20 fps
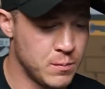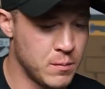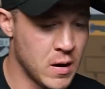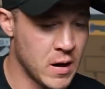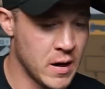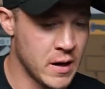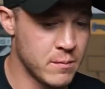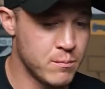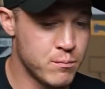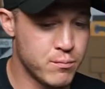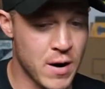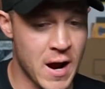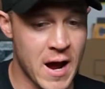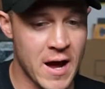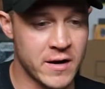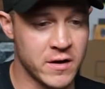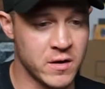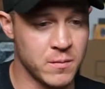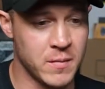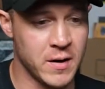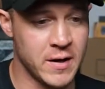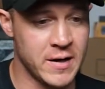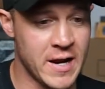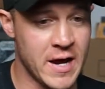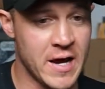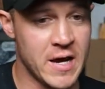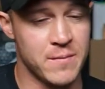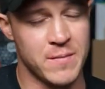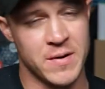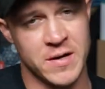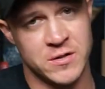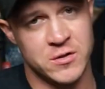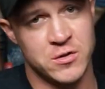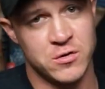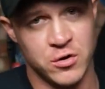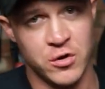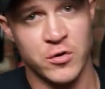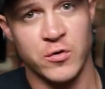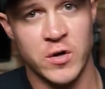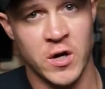my brand and my name
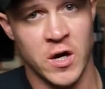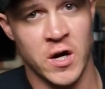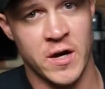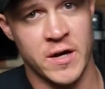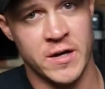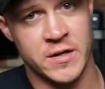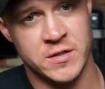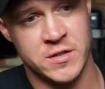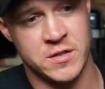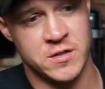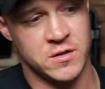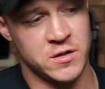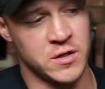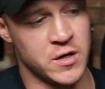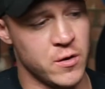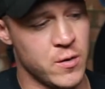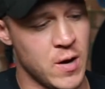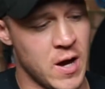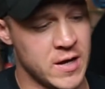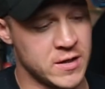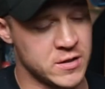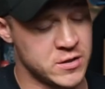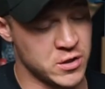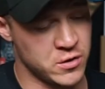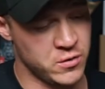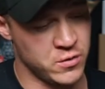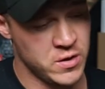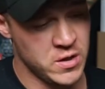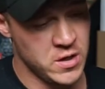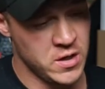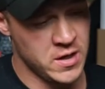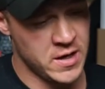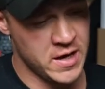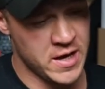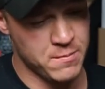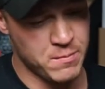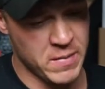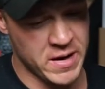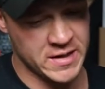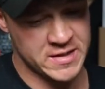as Luke Curtis, you know, and so
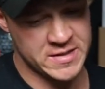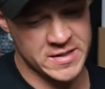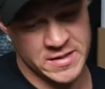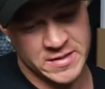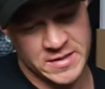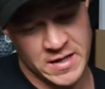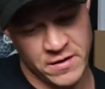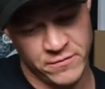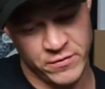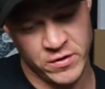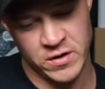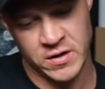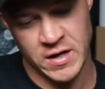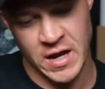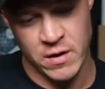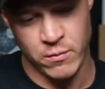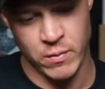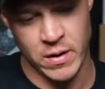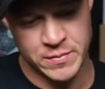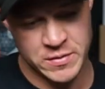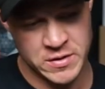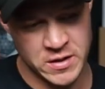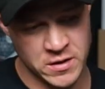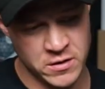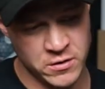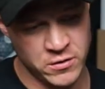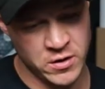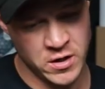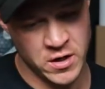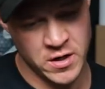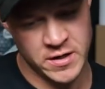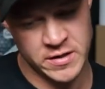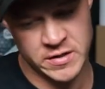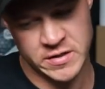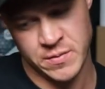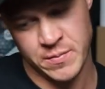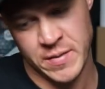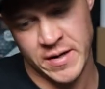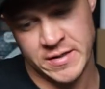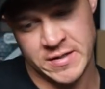it makes sense having a website Luke
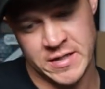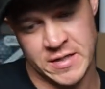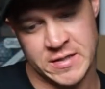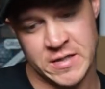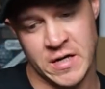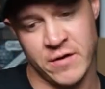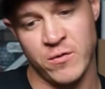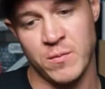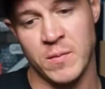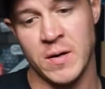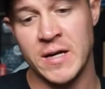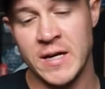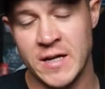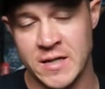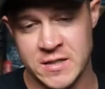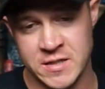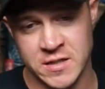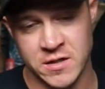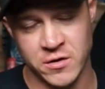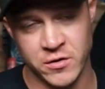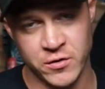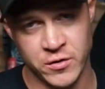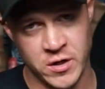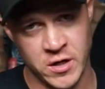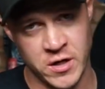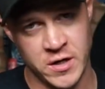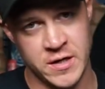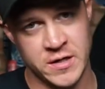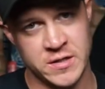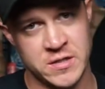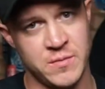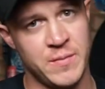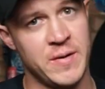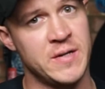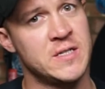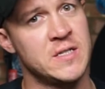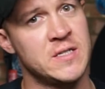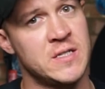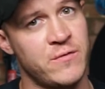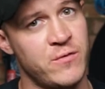Curtis, it makes sense having my LinkedIn Luke Curtis, it
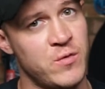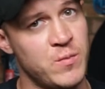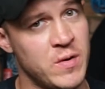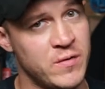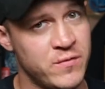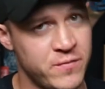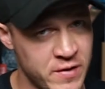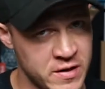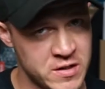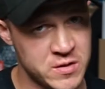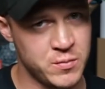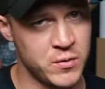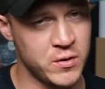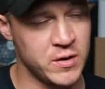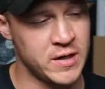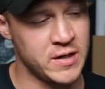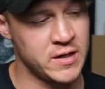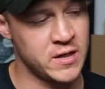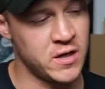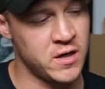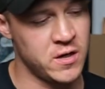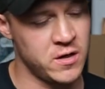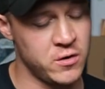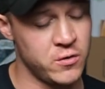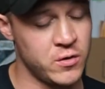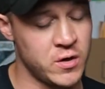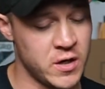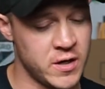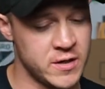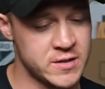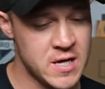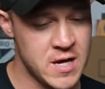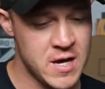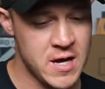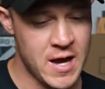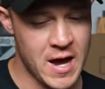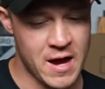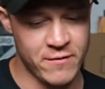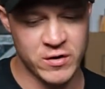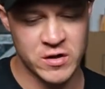makes sense having my Facebook link Luke Curtis,
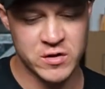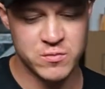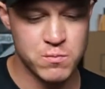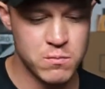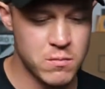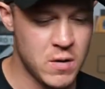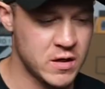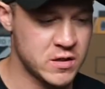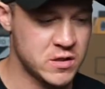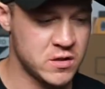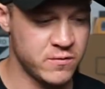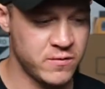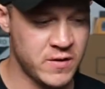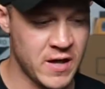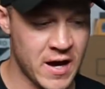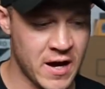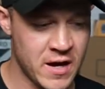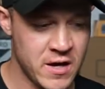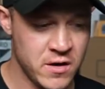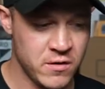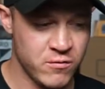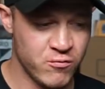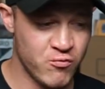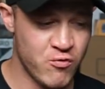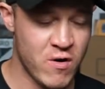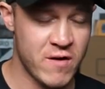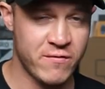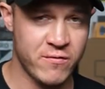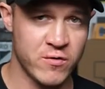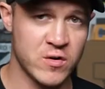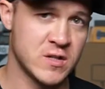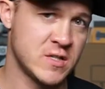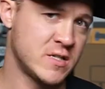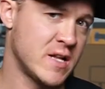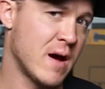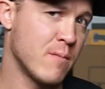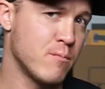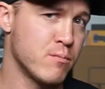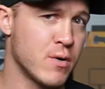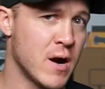having as much of that, reference
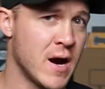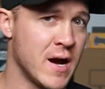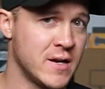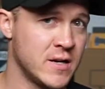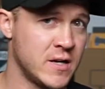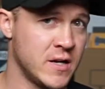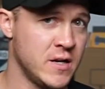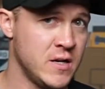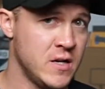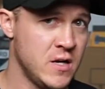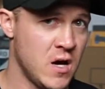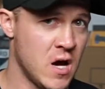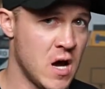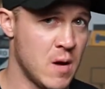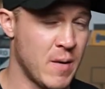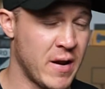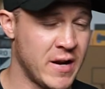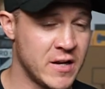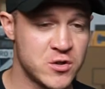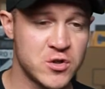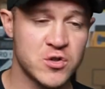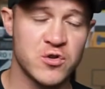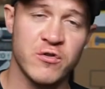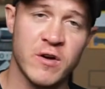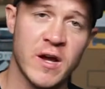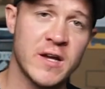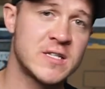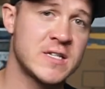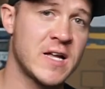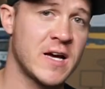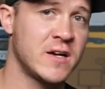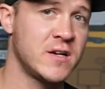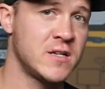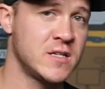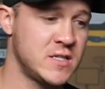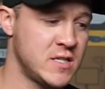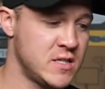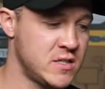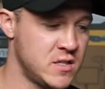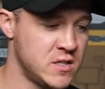that branding, and it just creates that
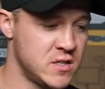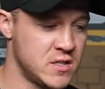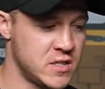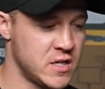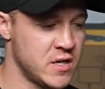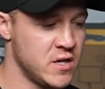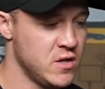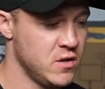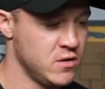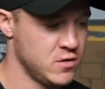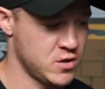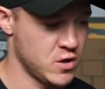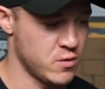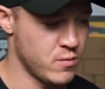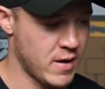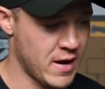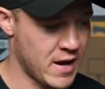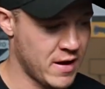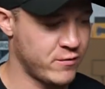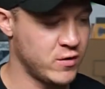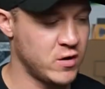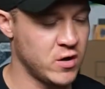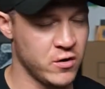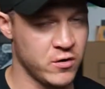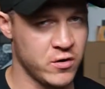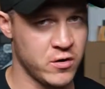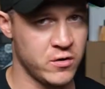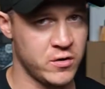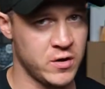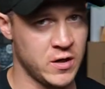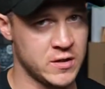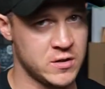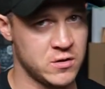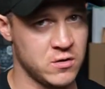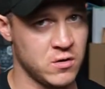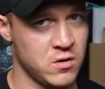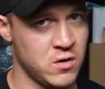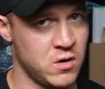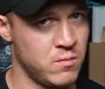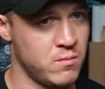consistency. So having
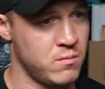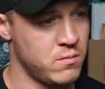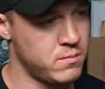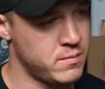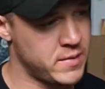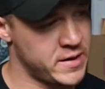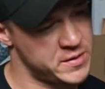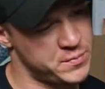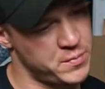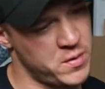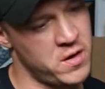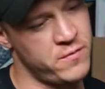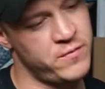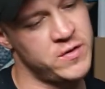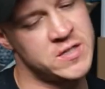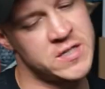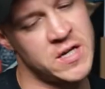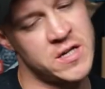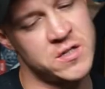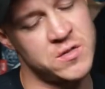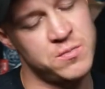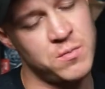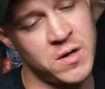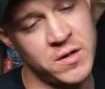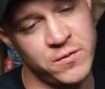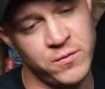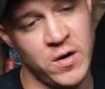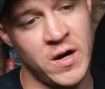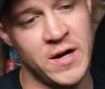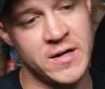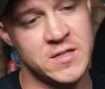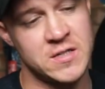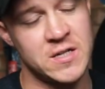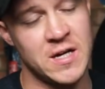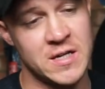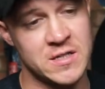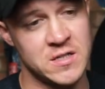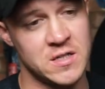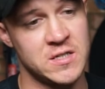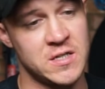locodice.com makes perfect sense. My advice,
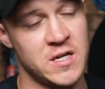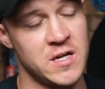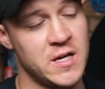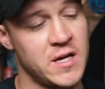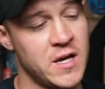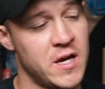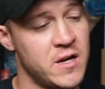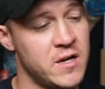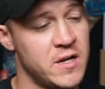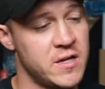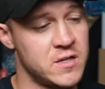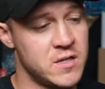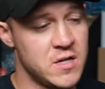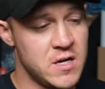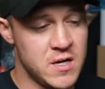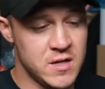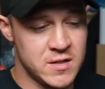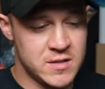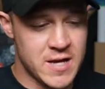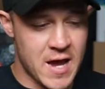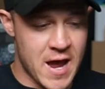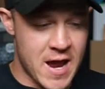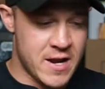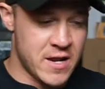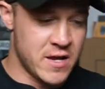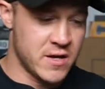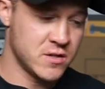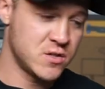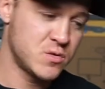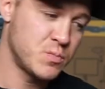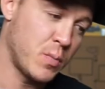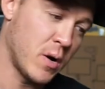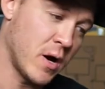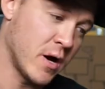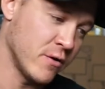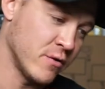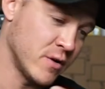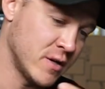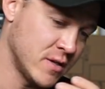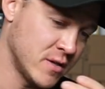as I say again, is to any
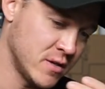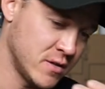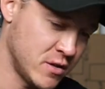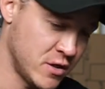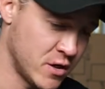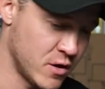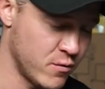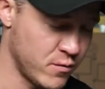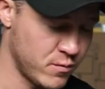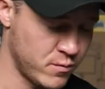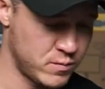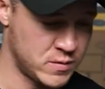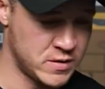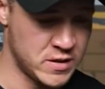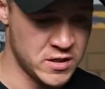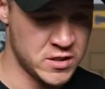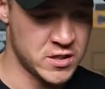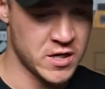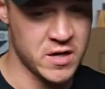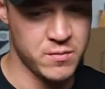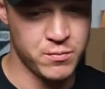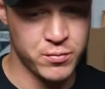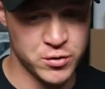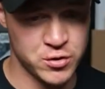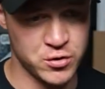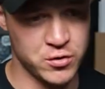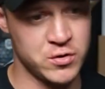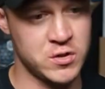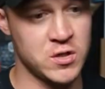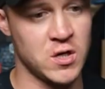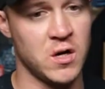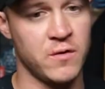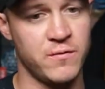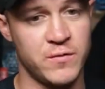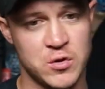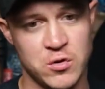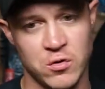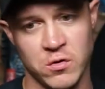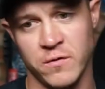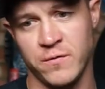aspiring, you know, DJ, producer,
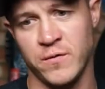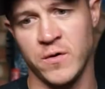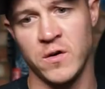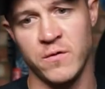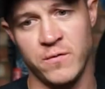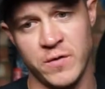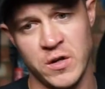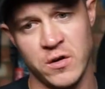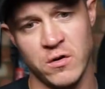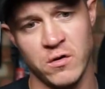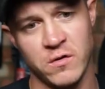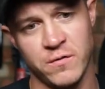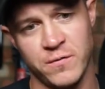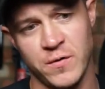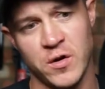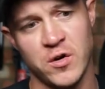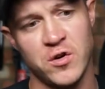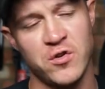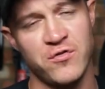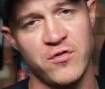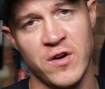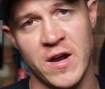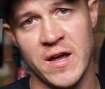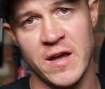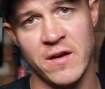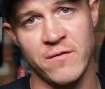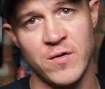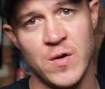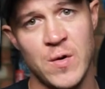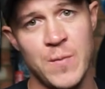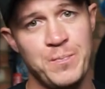photographer, videographer, creative,